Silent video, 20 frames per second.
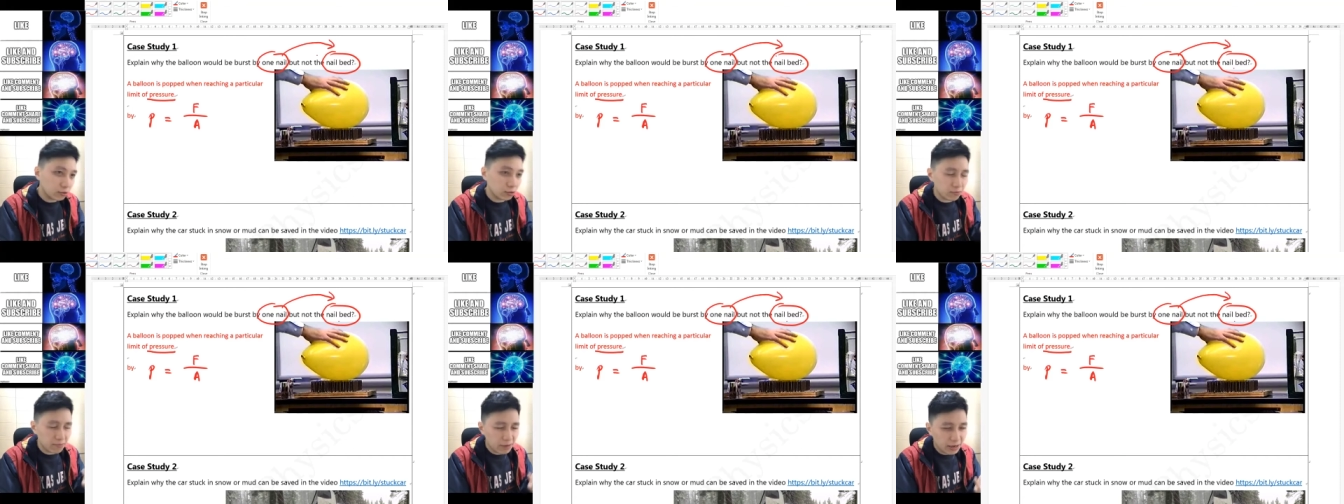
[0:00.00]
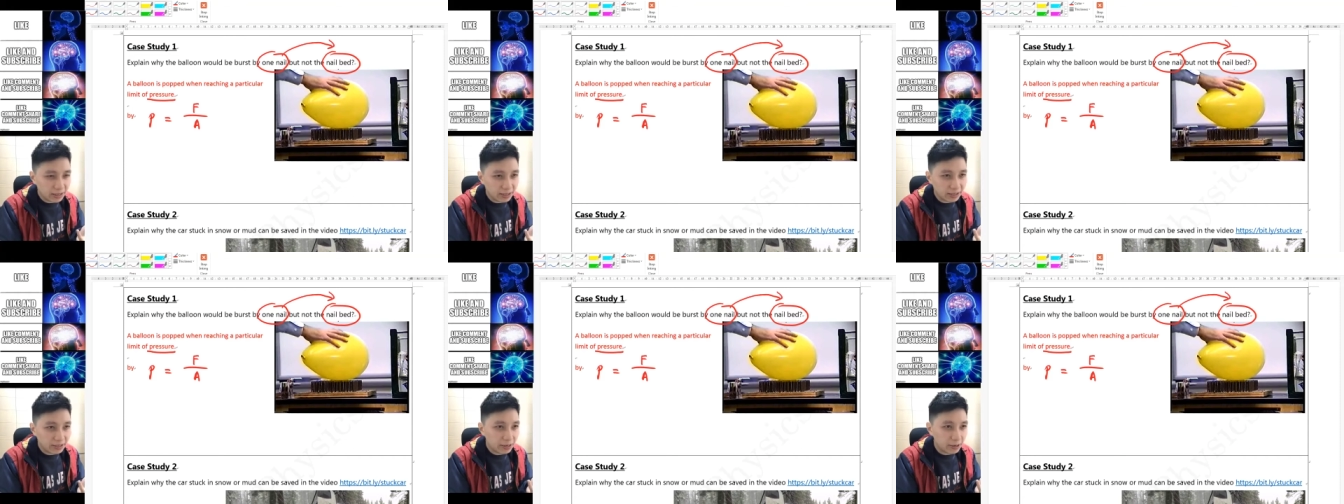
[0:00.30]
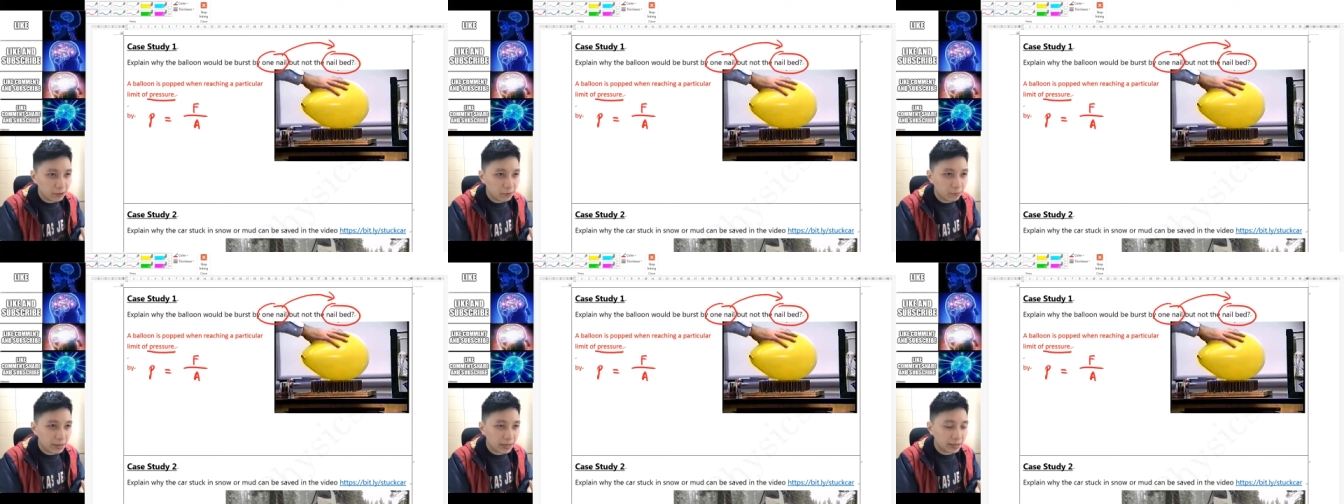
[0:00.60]
to many
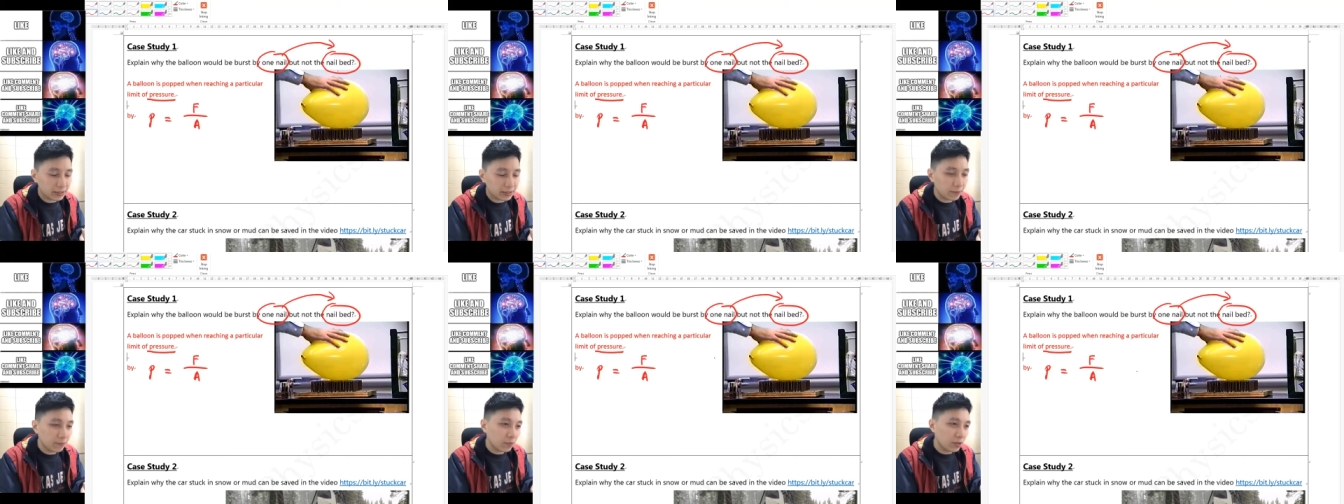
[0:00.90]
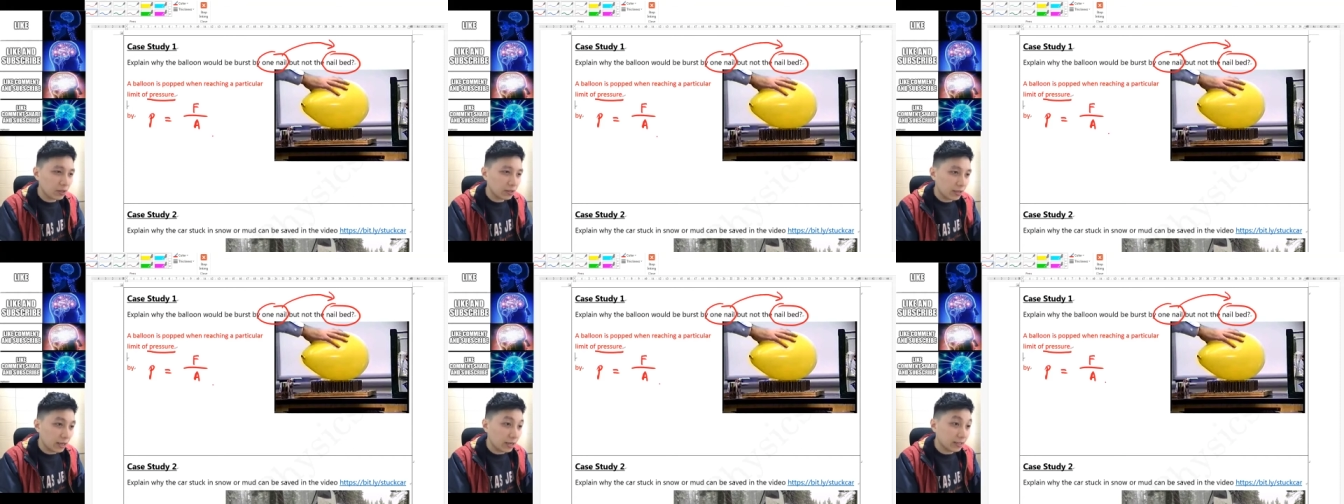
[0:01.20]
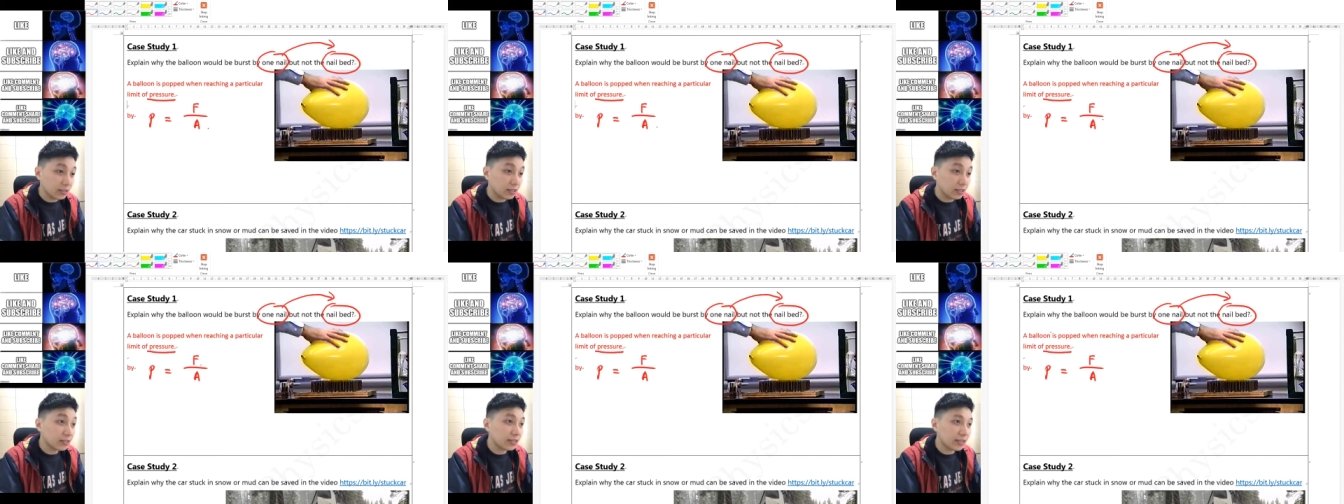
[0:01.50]
nail beds,
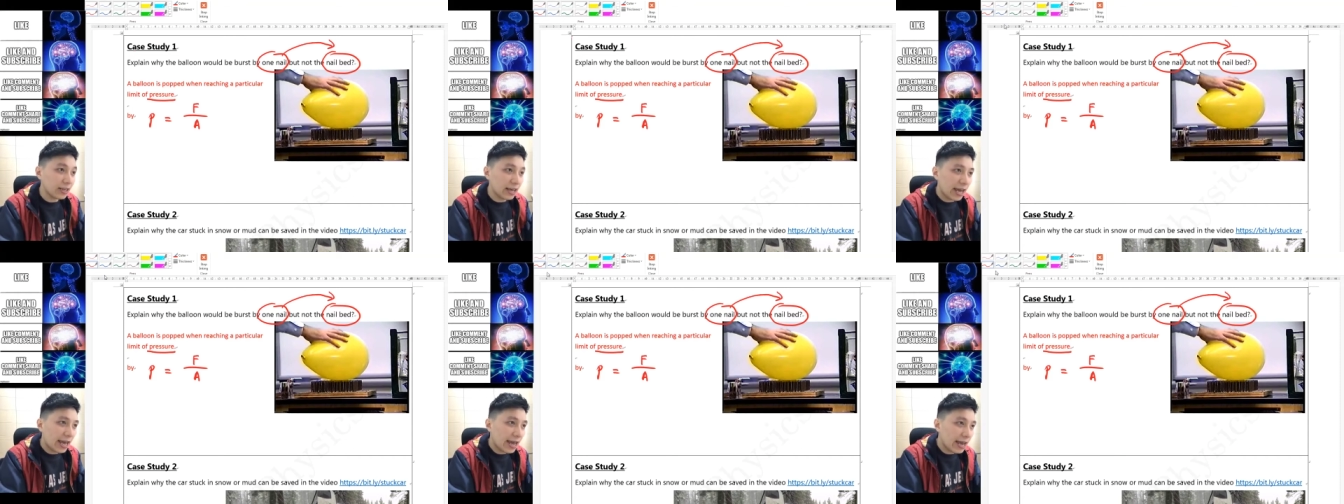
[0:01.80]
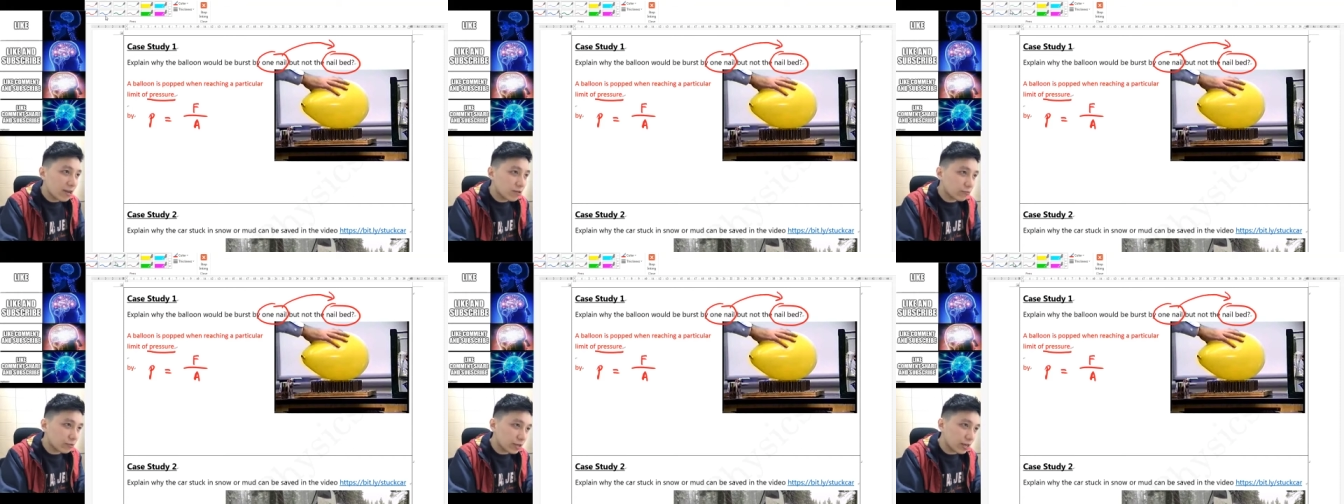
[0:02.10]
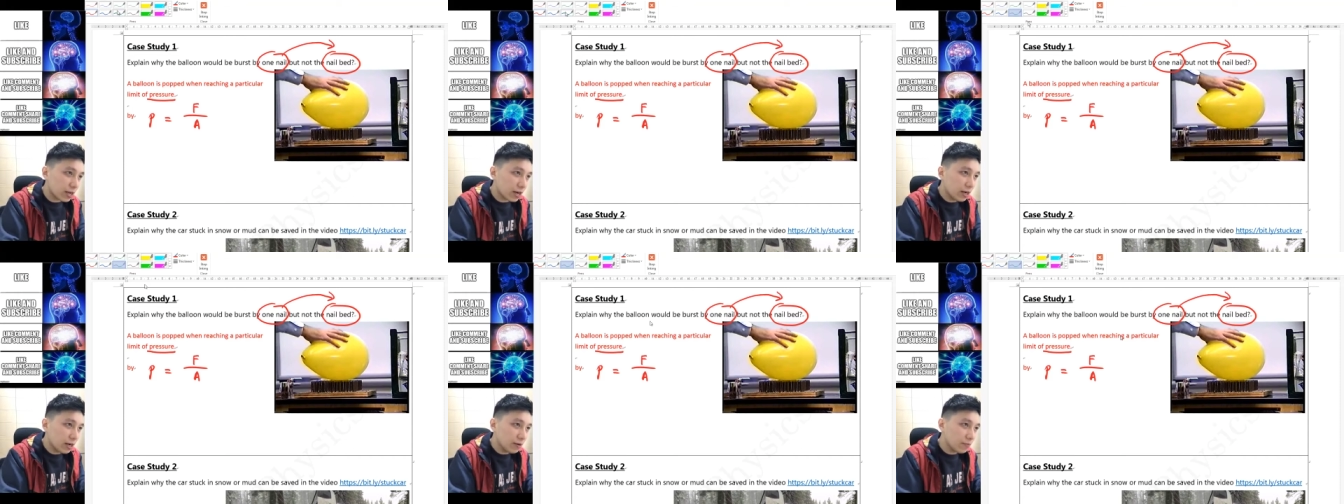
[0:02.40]
then the
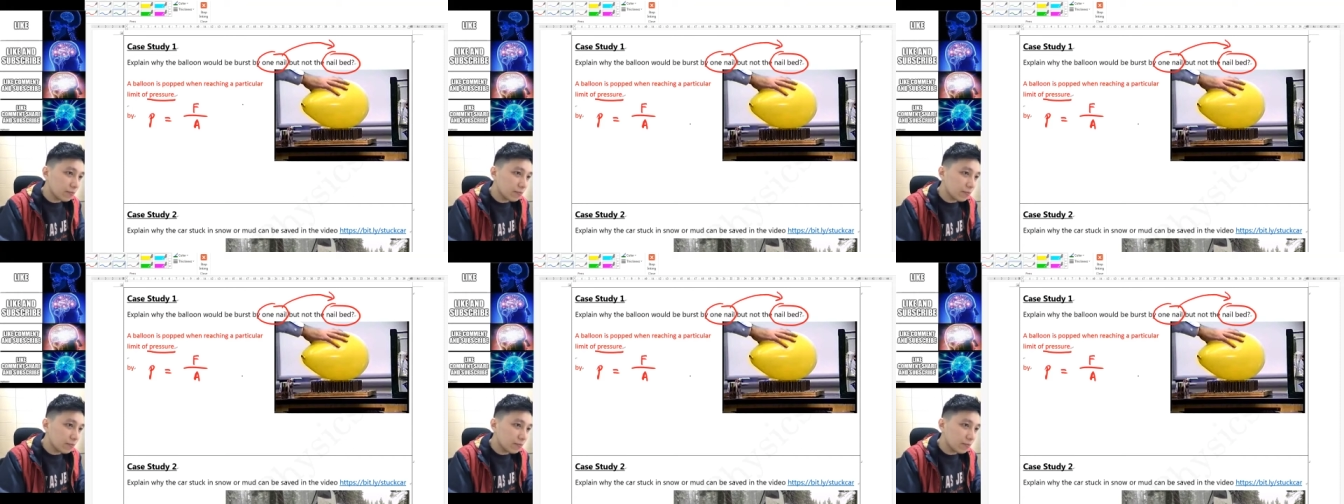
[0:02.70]
area